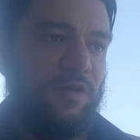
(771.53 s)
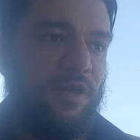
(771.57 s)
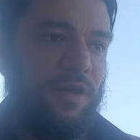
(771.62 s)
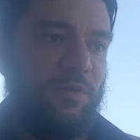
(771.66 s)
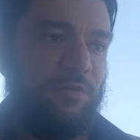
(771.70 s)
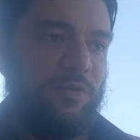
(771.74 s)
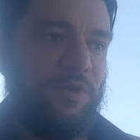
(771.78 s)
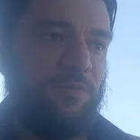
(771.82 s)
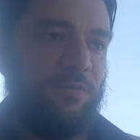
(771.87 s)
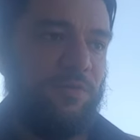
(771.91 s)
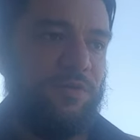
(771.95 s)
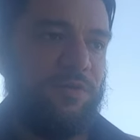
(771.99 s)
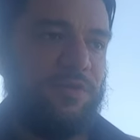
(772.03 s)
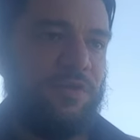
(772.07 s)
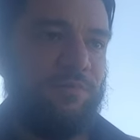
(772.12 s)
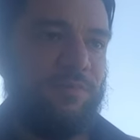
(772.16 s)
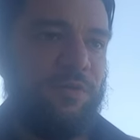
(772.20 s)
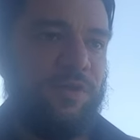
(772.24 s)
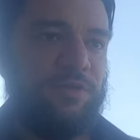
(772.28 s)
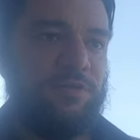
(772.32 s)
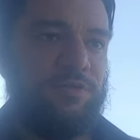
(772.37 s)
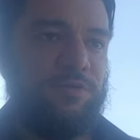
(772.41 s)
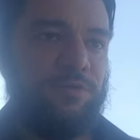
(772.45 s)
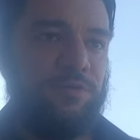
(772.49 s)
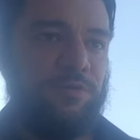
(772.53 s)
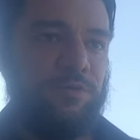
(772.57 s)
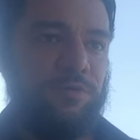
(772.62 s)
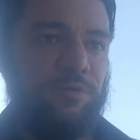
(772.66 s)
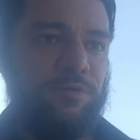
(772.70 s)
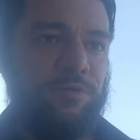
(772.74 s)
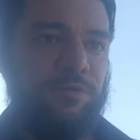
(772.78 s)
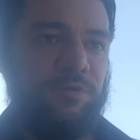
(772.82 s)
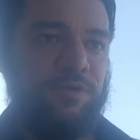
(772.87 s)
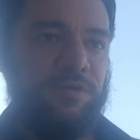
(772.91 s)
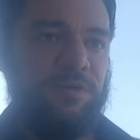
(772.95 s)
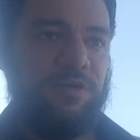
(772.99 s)
I want to put them
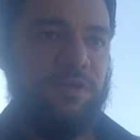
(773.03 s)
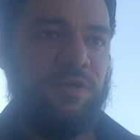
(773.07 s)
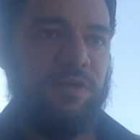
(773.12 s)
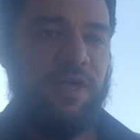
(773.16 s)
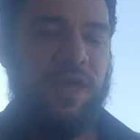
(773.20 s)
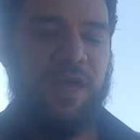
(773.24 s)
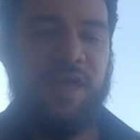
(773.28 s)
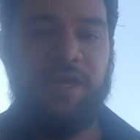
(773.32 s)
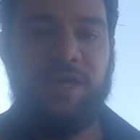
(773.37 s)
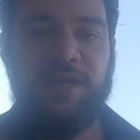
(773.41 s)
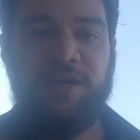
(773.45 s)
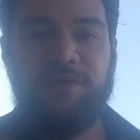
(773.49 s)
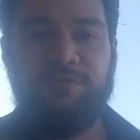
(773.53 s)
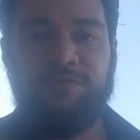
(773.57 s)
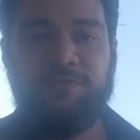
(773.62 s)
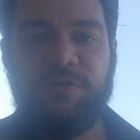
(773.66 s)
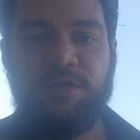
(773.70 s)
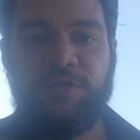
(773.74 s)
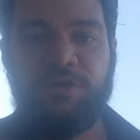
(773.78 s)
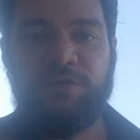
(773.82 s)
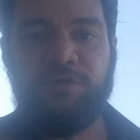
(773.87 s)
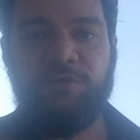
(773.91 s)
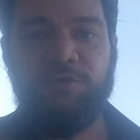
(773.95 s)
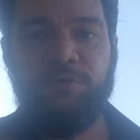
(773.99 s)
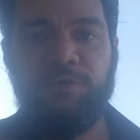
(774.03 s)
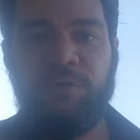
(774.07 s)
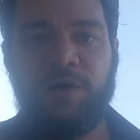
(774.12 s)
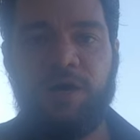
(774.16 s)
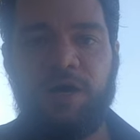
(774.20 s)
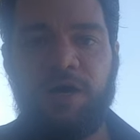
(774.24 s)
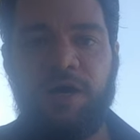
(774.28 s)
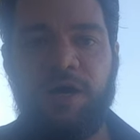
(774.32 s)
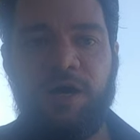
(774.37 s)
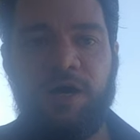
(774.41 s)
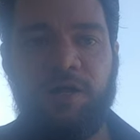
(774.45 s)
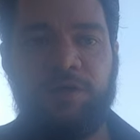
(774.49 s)
into the caves at
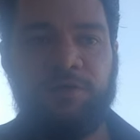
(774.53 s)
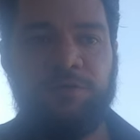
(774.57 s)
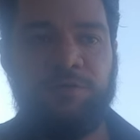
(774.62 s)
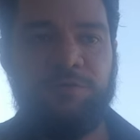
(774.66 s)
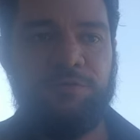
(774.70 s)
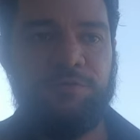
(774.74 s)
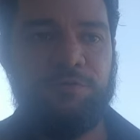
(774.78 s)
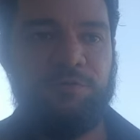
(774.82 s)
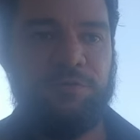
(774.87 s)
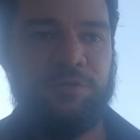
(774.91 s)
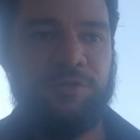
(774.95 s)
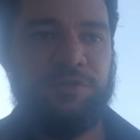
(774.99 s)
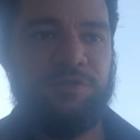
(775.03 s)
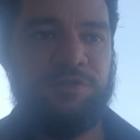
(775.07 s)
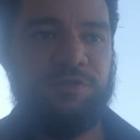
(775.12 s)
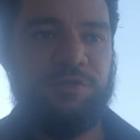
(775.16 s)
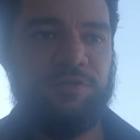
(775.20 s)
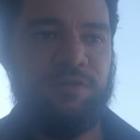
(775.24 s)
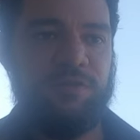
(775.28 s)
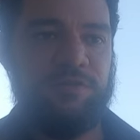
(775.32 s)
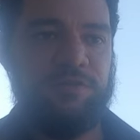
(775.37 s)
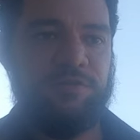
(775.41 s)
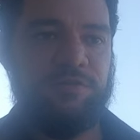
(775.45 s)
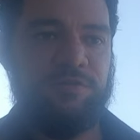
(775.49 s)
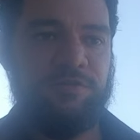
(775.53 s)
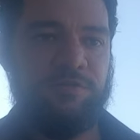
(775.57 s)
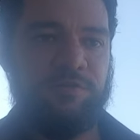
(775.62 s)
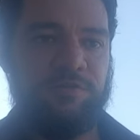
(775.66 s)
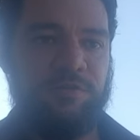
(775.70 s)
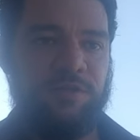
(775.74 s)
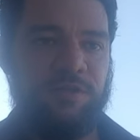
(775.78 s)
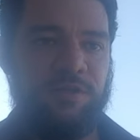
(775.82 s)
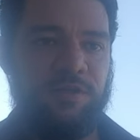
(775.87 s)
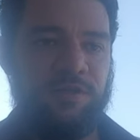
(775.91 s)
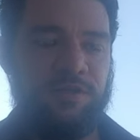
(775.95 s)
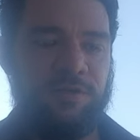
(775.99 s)
Qumran, which is
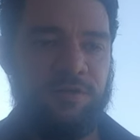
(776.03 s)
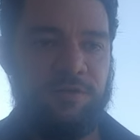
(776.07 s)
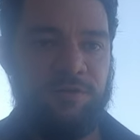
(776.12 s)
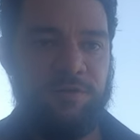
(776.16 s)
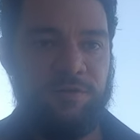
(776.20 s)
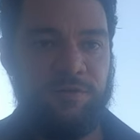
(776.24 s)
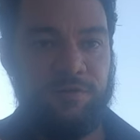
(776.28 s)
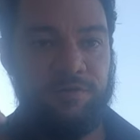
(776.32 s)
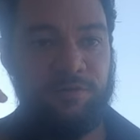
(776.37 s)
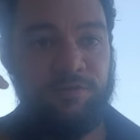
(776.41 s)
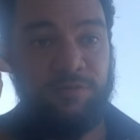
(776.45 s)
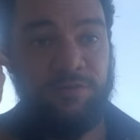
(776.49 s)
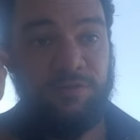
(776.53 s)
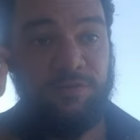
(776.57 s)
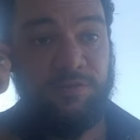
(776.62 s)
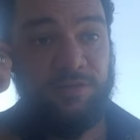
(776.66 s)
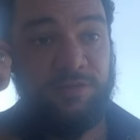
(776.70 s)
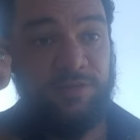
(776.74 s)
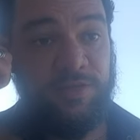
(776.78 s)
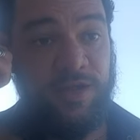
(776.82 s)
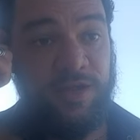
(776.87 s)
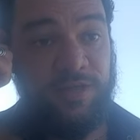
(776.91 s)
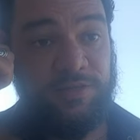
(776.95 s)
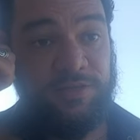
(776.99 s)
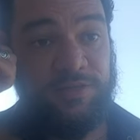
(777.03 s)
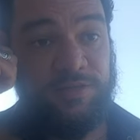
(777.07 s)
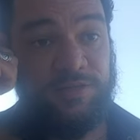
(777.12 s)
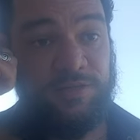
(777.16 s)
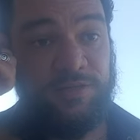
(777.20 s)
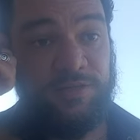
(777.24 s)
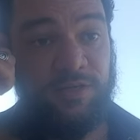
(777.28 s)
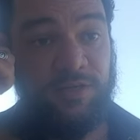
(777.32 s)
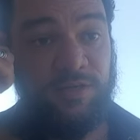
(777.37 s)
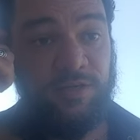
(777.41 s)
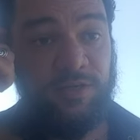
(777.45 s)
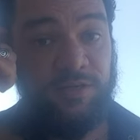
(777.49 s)
near the Dead
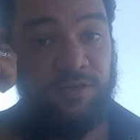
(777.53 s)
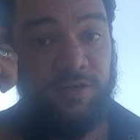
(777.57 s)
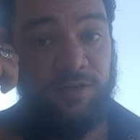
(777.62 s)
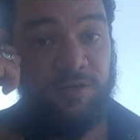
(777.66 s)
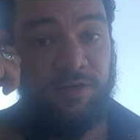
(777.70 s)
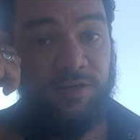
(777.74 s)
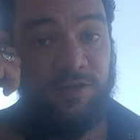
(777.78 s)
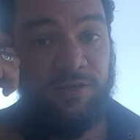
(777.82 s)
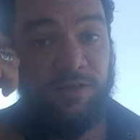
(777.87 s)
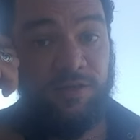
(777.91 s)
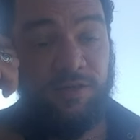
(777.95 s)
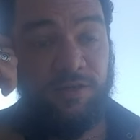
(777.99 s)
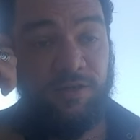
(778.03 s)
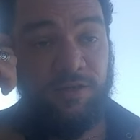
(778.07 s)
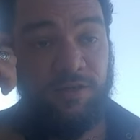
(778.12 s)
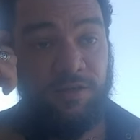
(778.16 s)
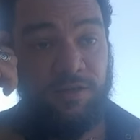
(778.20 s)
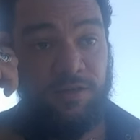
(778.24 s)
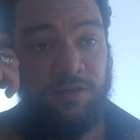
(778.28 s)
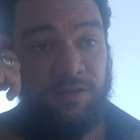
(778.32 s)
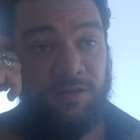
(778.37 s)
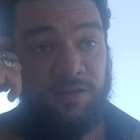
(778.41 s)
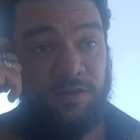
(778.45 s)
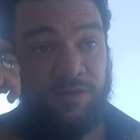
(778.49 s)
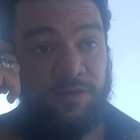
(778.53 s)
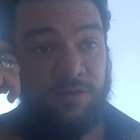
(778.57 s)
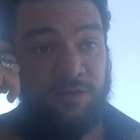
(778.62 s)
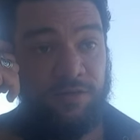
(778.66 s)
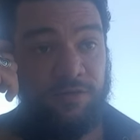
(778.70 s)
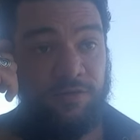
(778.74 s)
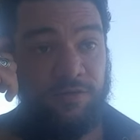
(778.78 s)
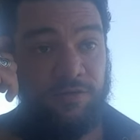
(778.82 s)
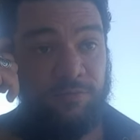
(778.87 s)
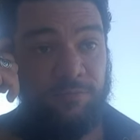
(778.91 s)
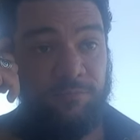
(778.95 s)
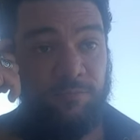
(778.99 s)
Sea in
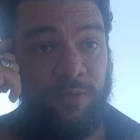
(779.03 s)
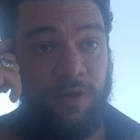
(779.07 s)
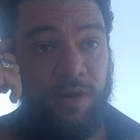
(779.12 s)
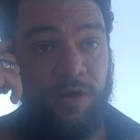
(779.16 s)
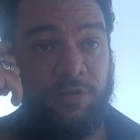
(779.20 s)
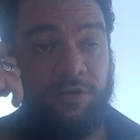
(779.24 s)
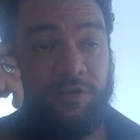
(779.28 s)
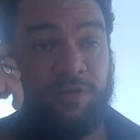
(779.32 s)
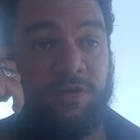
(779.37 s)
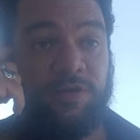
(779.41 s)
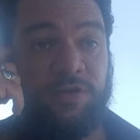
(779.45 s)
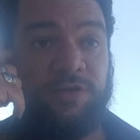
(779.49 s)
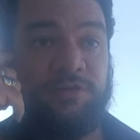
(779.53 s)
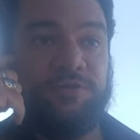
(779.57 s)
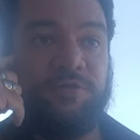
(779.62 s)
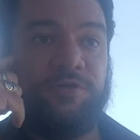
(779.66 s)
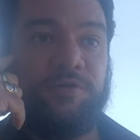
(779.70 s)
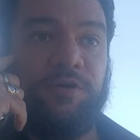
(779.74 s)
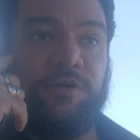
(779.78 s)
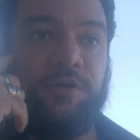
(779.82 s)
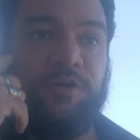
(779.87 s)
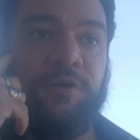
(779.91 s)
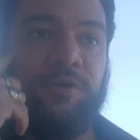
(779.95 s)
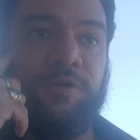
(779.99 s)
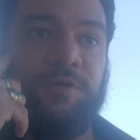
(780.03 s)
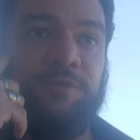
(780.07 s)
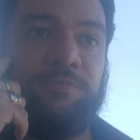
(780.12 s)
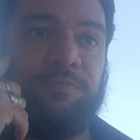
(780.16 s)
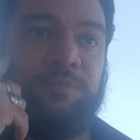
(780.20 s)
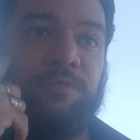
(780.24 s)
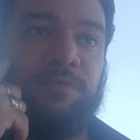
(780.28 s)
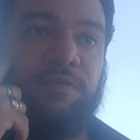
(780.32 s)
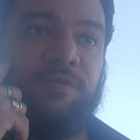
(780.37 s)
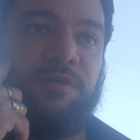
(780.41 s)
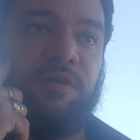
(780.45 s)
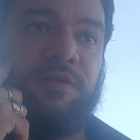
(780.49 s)
modern Israel,
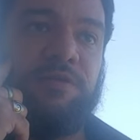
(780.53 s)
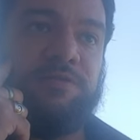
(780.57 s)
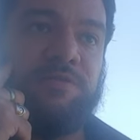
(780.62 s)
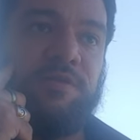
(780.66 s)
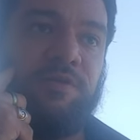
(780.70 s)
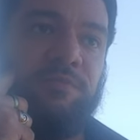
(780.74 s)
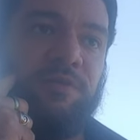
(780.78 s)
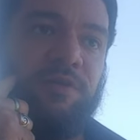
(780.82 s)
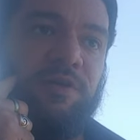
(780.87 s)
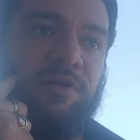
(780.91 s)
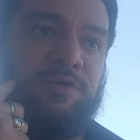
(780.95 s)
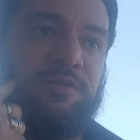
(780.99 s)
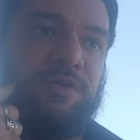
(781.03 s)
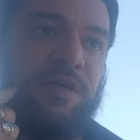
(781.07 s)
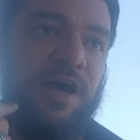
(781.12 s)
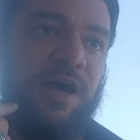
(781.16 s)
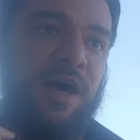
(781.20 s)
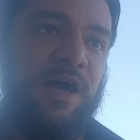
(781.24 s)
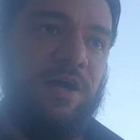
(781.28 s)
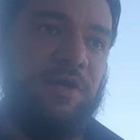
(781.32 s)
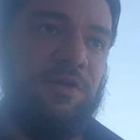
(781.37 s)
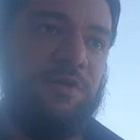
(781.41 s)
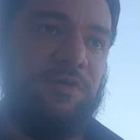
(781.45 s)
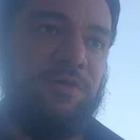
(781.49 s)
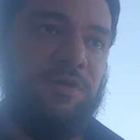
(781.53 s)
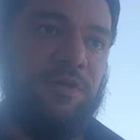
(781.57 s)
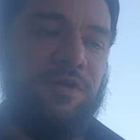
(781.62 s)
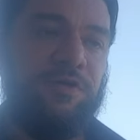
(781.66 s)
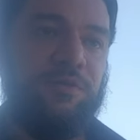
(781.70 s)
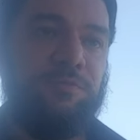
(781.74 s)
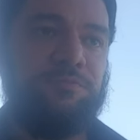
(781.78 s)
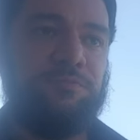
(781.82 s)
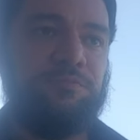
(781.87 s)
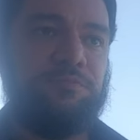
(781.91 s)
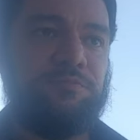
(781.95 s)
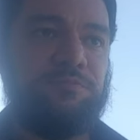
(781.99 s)
similar to how
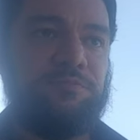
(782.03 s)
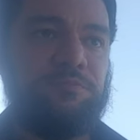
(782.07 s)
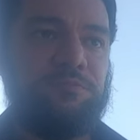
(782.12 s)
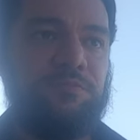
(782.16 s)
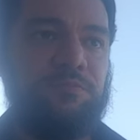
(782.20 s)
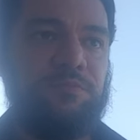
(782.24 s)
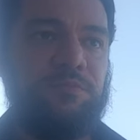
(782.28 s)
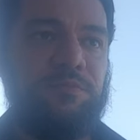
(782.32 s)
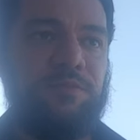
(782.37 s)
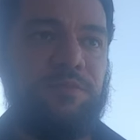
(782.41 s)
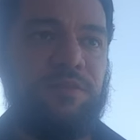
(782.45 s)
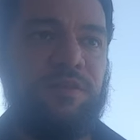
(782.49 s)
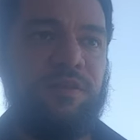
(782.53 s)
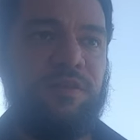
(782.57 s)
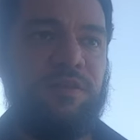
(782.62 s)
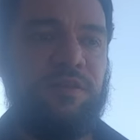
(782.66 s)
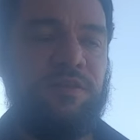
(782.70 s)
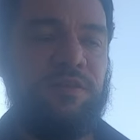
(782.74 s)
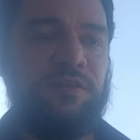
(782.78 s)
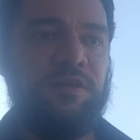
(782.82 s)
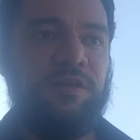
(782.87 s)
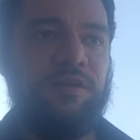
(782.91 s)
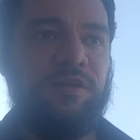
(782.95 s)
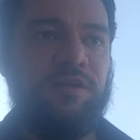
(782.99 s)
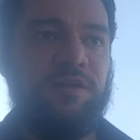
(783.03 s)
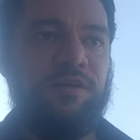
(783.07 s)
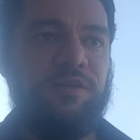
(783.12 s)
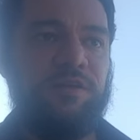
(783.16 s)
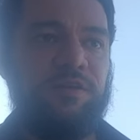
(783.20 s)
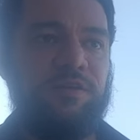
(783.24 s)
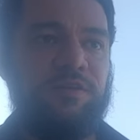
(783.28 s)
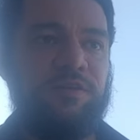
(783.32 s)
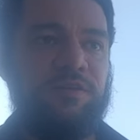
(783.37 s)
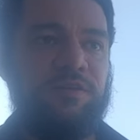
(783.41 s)
the